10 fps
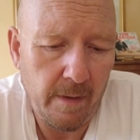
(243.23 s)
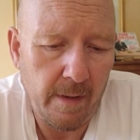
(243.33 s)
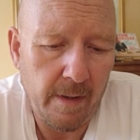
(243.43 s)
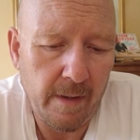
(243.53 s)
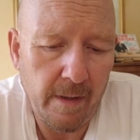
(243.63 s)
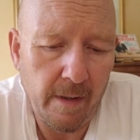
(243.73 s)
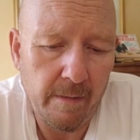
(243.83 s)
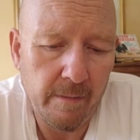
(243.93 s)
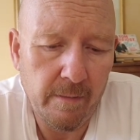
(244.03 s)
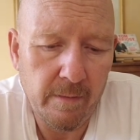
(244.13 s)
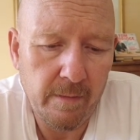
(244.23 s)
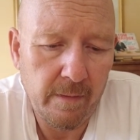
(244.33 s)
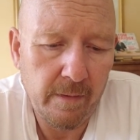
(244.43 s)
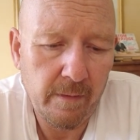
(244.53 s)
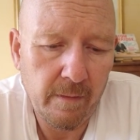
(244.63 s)
and
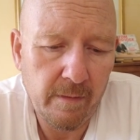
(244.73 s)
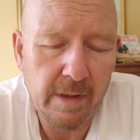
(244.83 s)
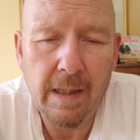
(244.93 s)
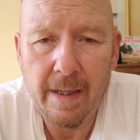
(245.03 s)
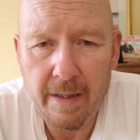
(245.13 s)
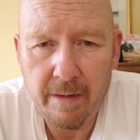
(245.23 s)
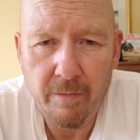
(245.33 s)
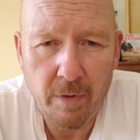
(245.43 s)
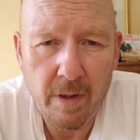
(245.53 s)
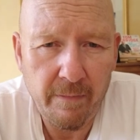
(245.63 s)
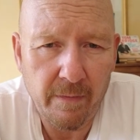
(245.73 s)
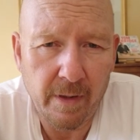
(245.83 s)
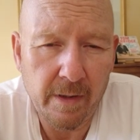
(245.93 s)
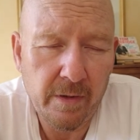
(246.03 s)
delay the recovery.